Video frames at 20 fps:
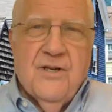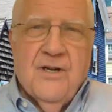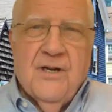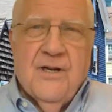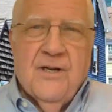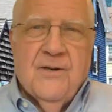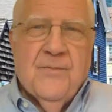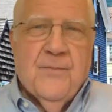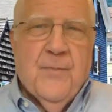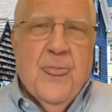
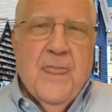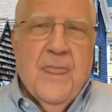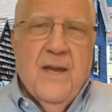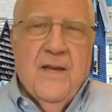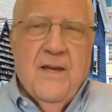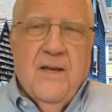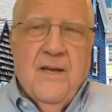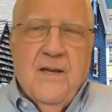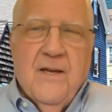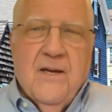Um,
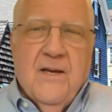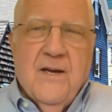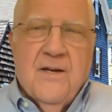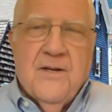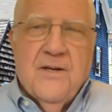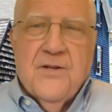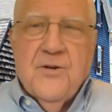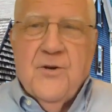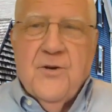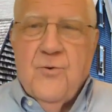
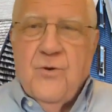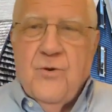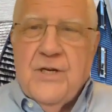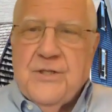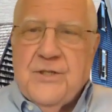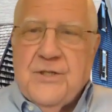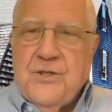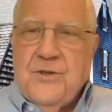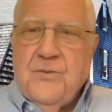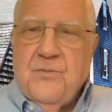Another
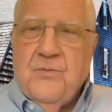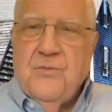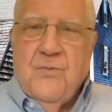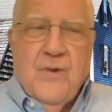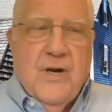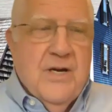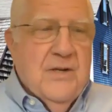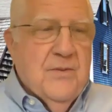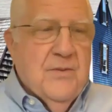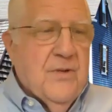question
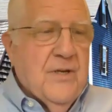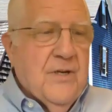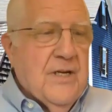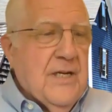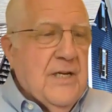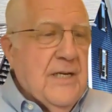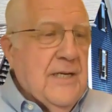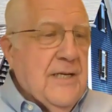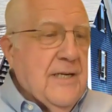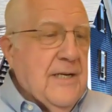might be,
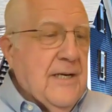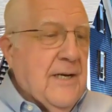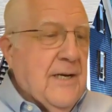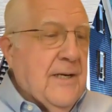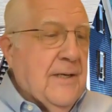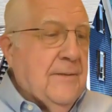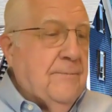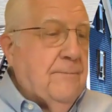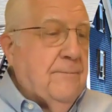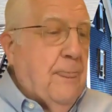
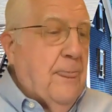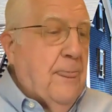um,